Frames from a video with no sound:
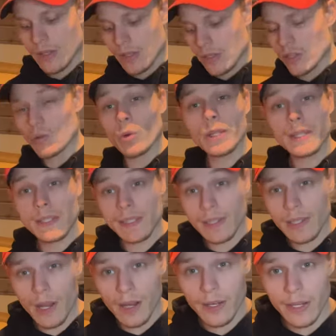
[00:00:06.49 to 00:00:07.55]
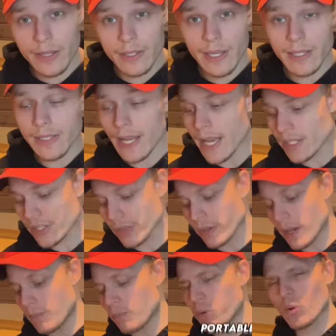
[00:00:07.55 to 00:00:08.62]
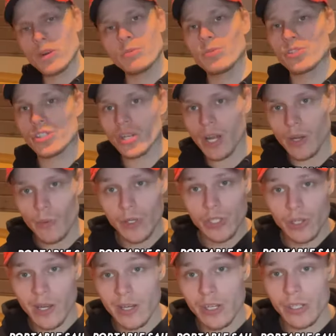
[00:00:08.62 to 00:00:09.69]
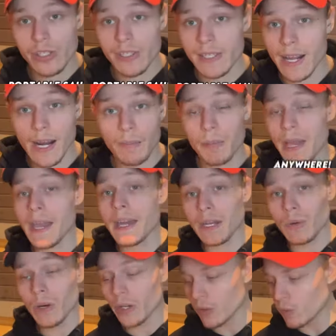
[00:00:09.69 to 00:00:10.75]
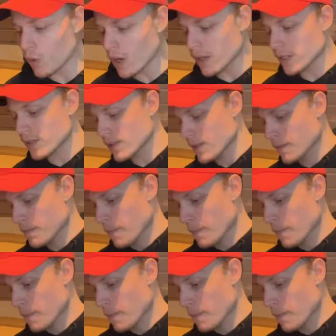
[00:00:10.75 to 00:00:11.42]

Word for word: So what the sauna is, is actually a portable sauna which you can set up anywhere you want.